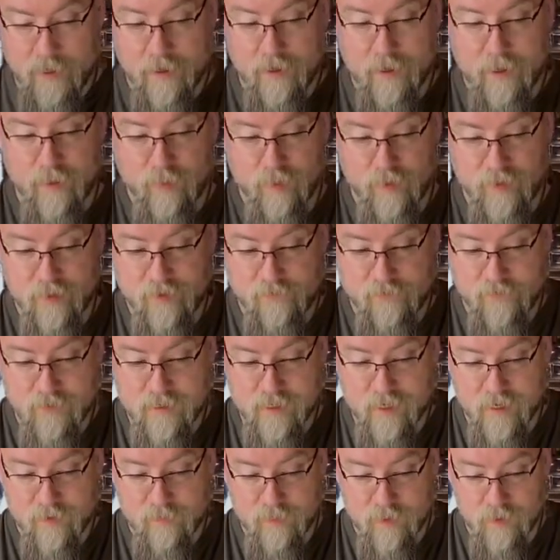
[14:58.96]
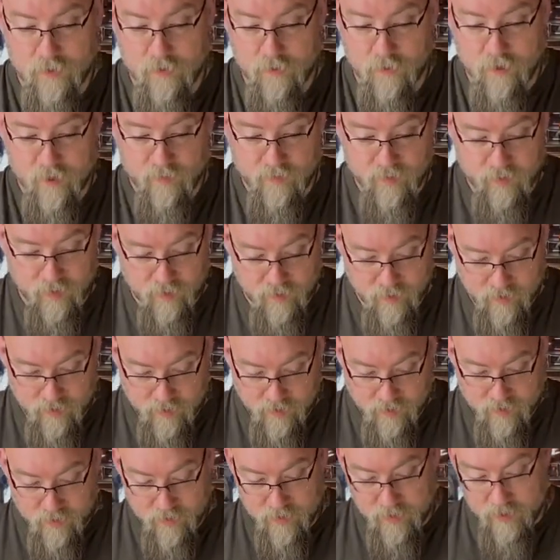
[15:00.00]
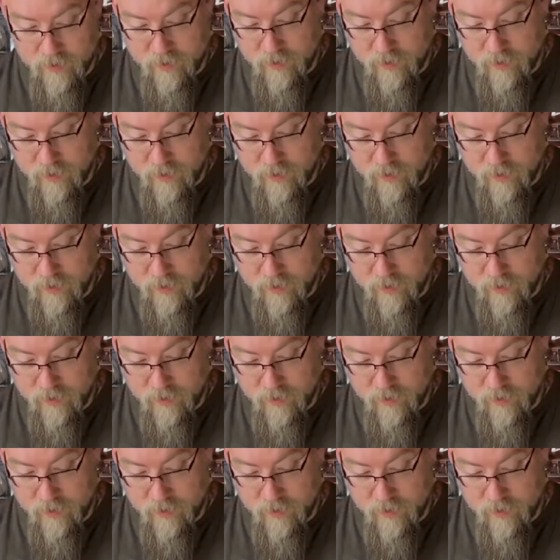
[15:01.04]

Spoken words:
a couple different types of grip that